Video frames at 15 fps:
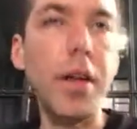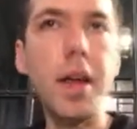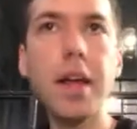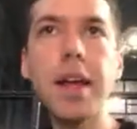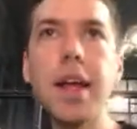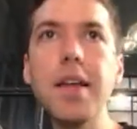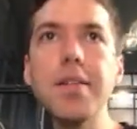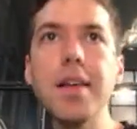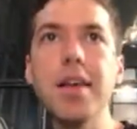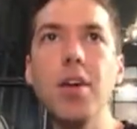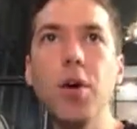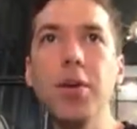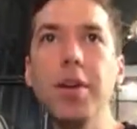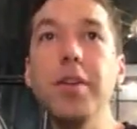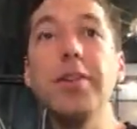See, like I said,
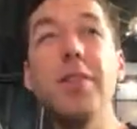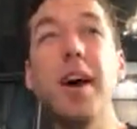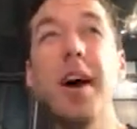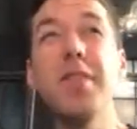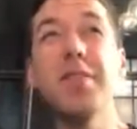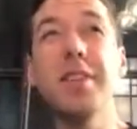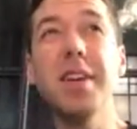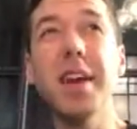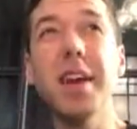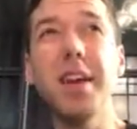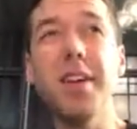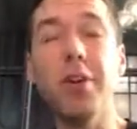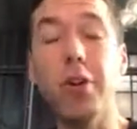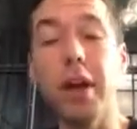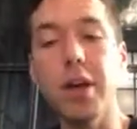only five today,
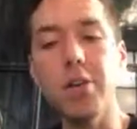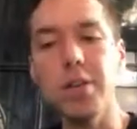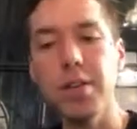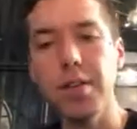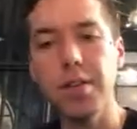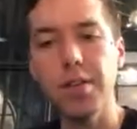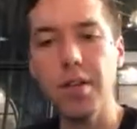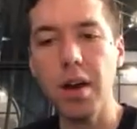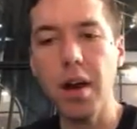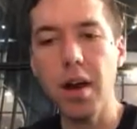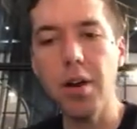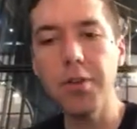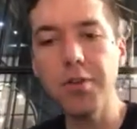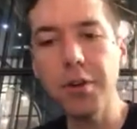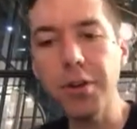corrections.
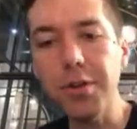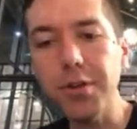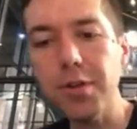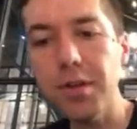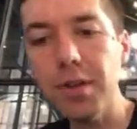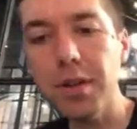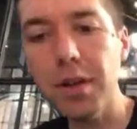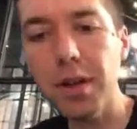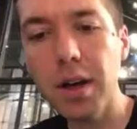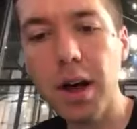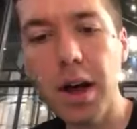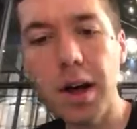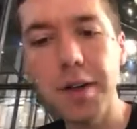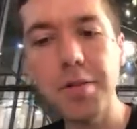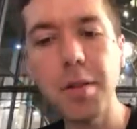First,
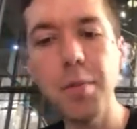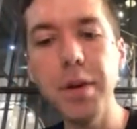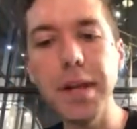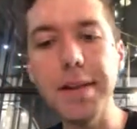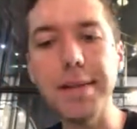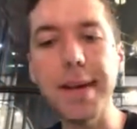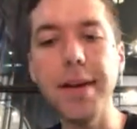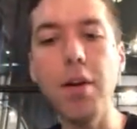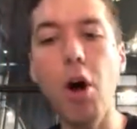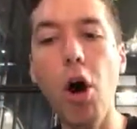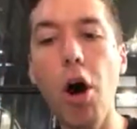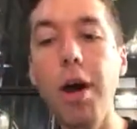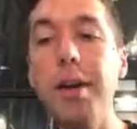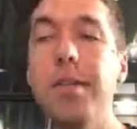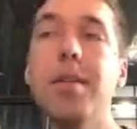somebody said
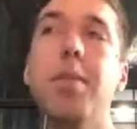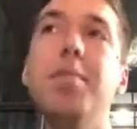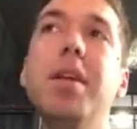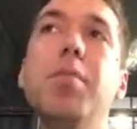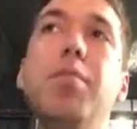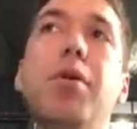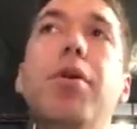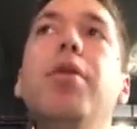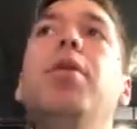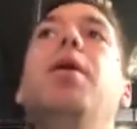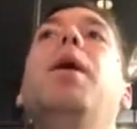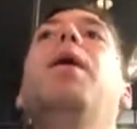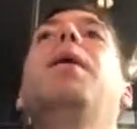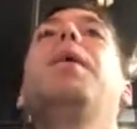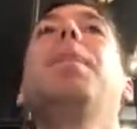on September,
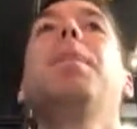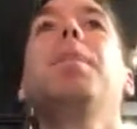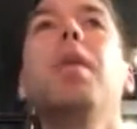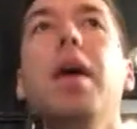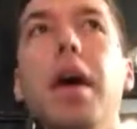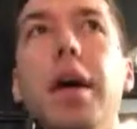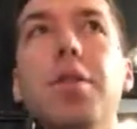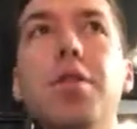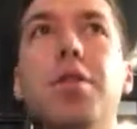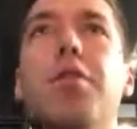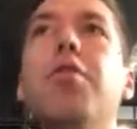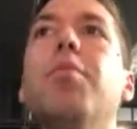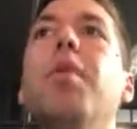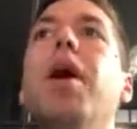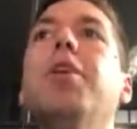and
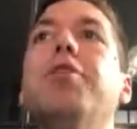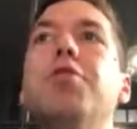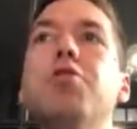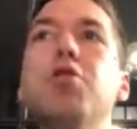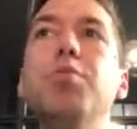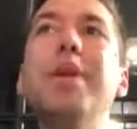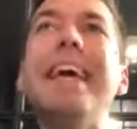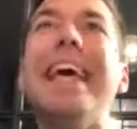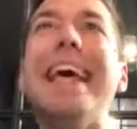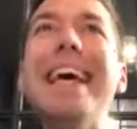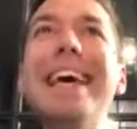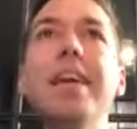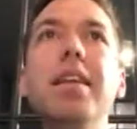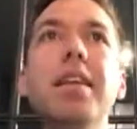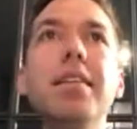just a reminder, it should be
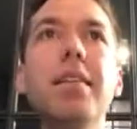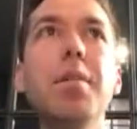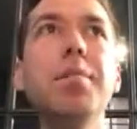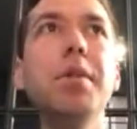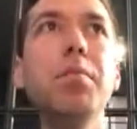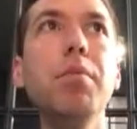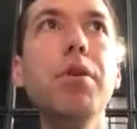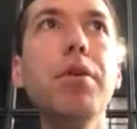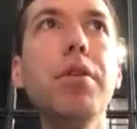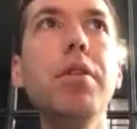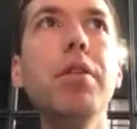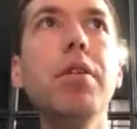in September.